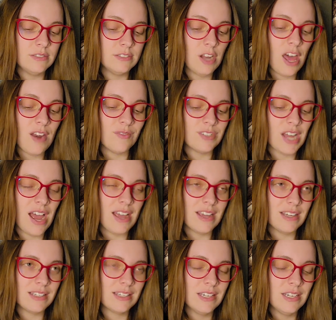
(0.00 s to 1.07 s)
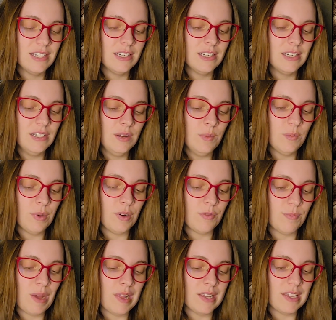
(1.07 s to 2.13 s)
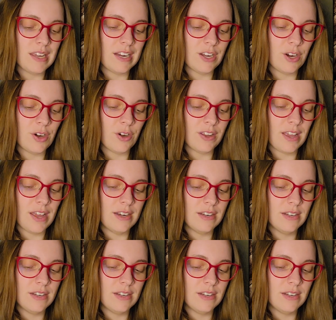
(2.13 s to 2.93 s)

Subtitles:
Not of dying, but of Meli getting hurt again.